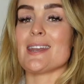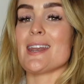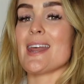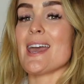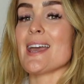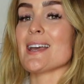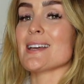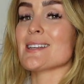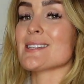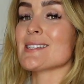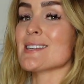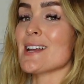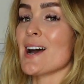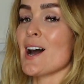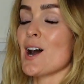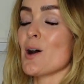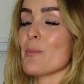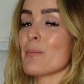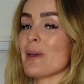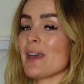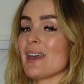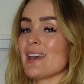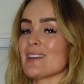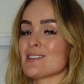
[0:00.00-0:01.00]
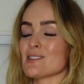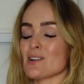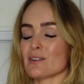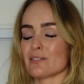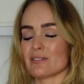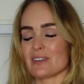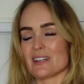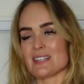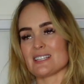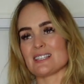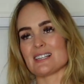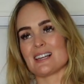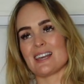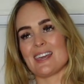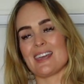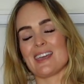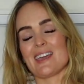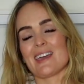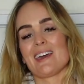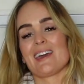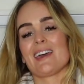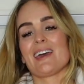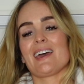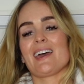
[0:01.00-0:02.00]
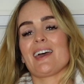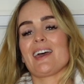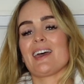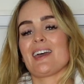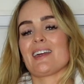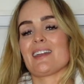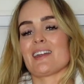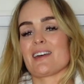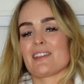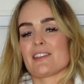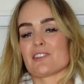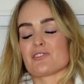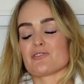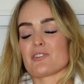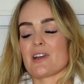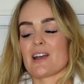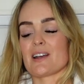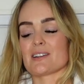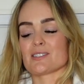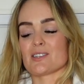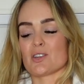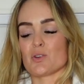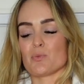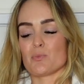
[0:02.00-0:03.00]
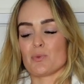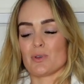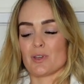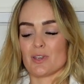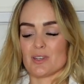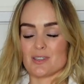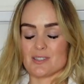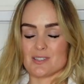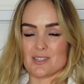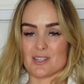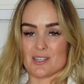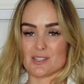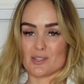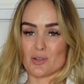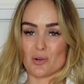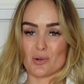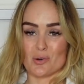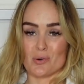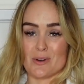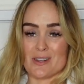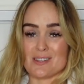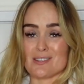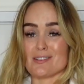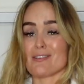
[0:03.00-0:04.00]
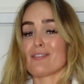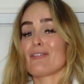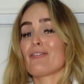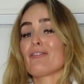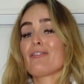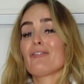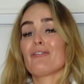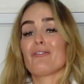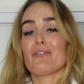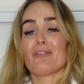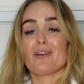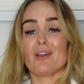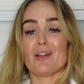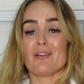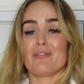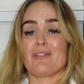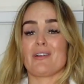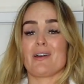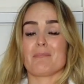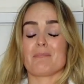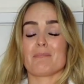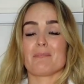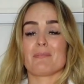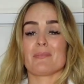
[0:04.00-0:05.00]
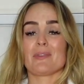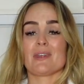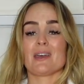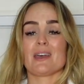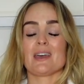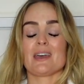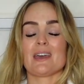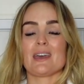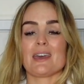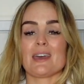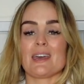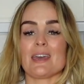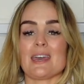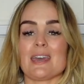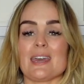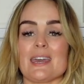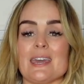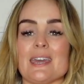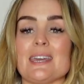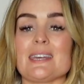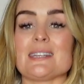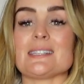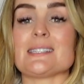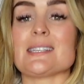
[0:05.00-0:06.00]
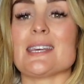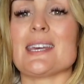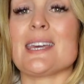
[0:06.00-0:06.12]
Next up is obviously another tracksuit because this haul is full of them. It